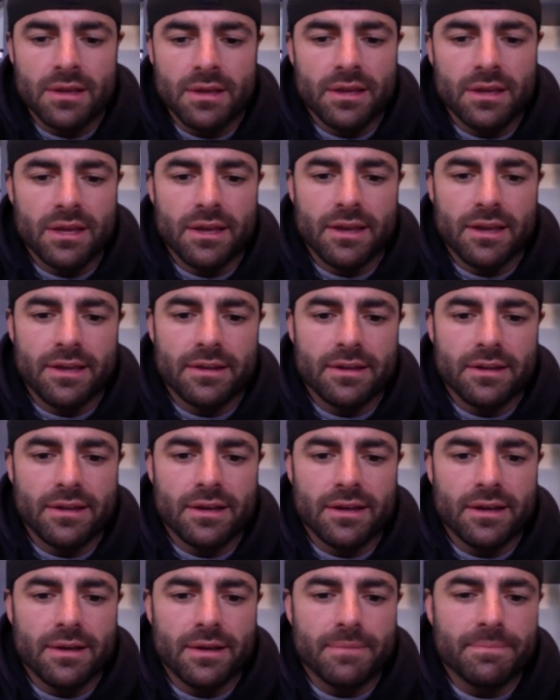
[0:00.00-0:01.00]
And
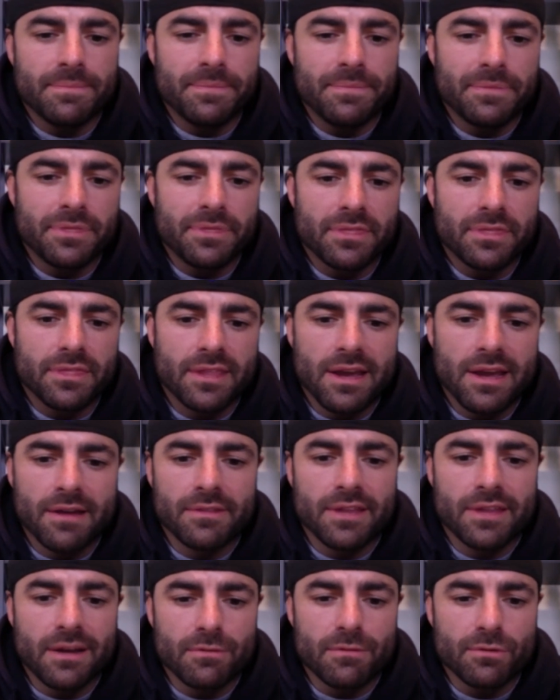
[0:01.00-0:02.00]
um, that,
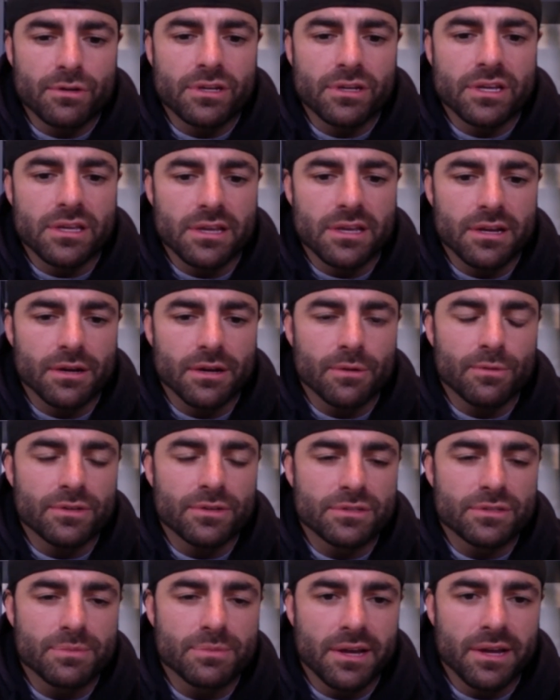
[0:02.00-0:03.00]
that rookie year
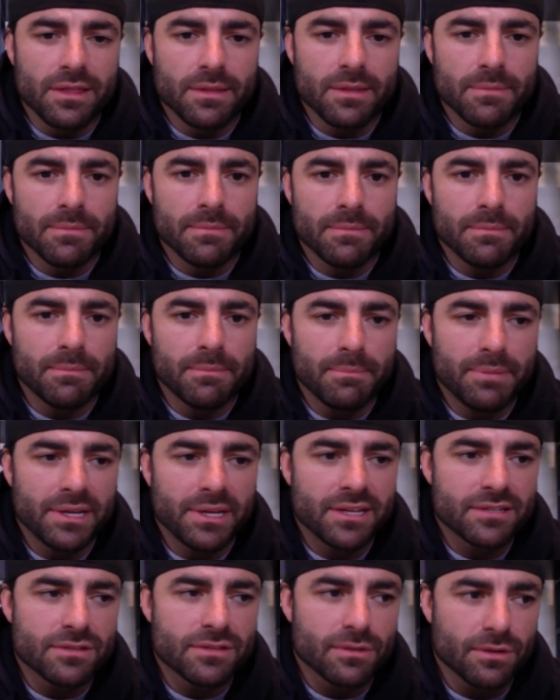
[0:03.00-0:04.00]
was probably the
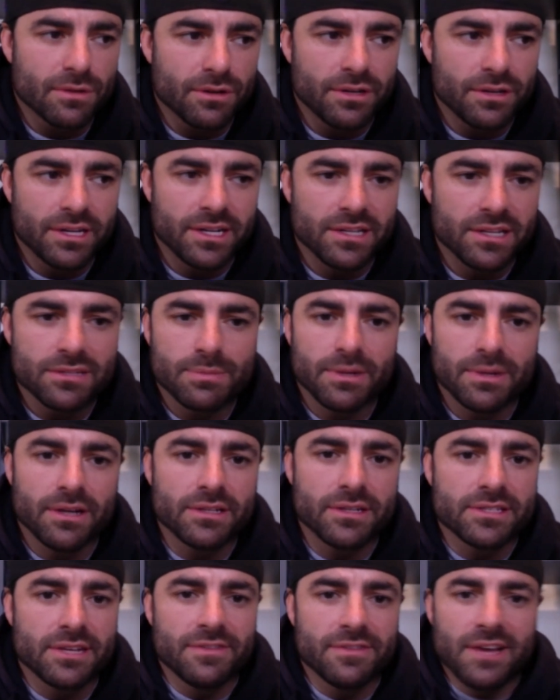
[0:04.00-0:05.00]
biggest learning
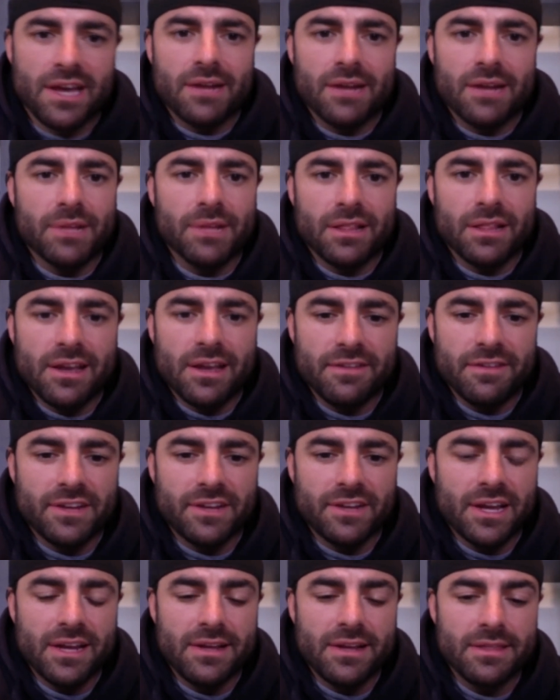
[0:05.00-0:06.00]
experience I've had in my life
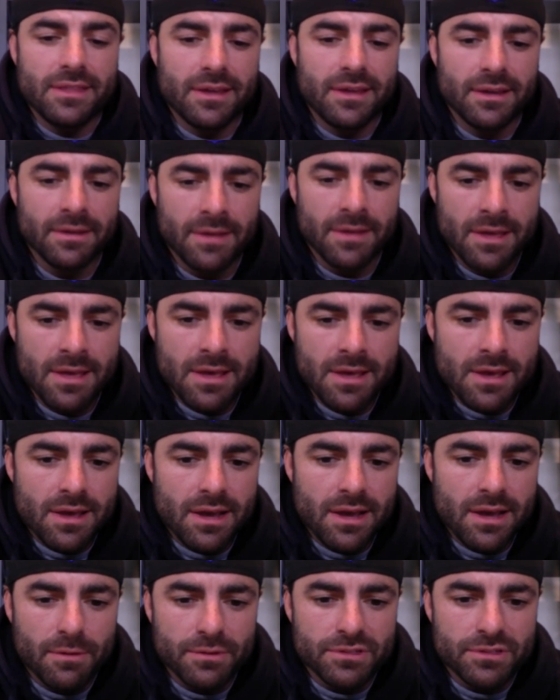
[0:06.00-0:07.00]
in anything.
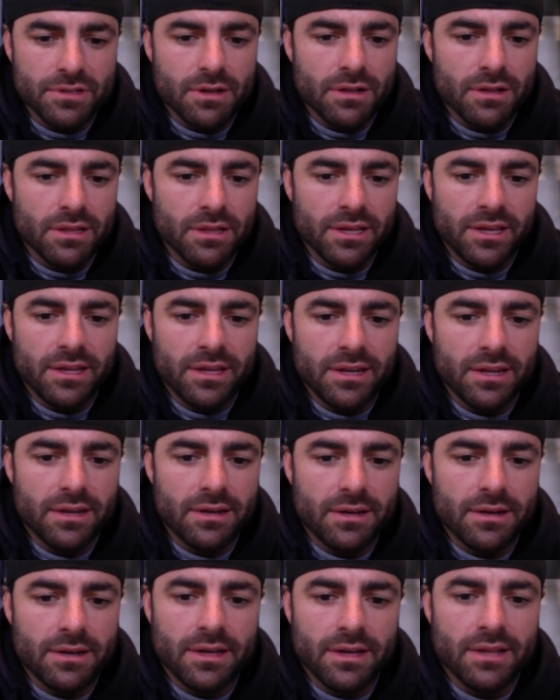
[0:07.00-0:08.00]
I was all in
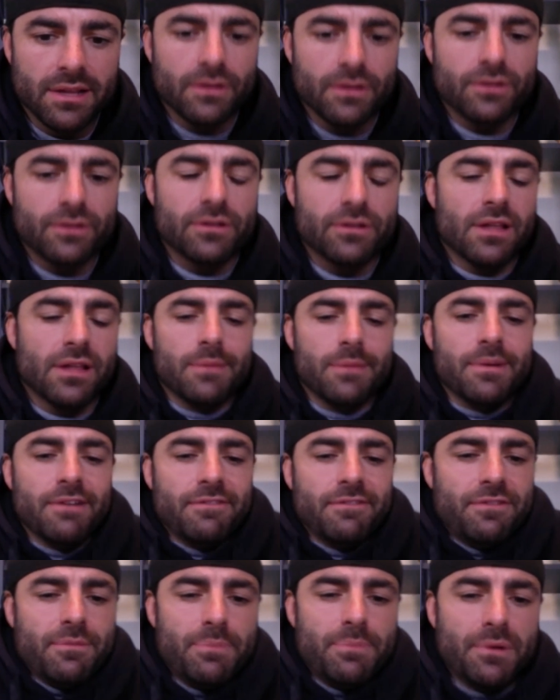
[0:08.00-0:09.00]
and I learned a lot
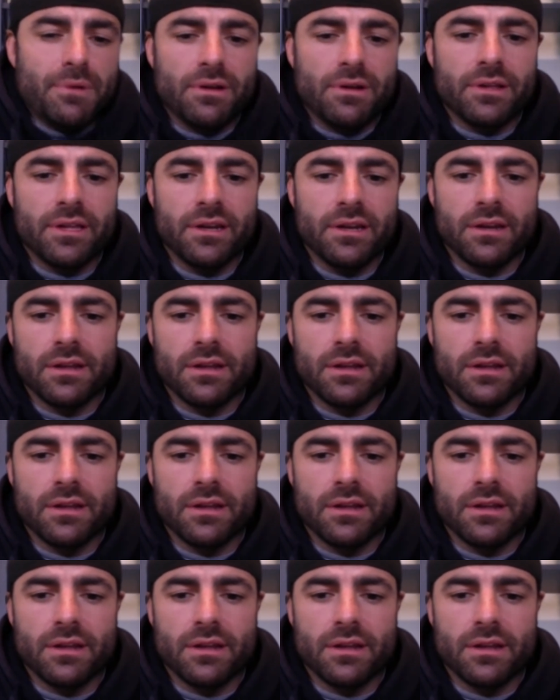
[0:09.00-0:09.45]
about football and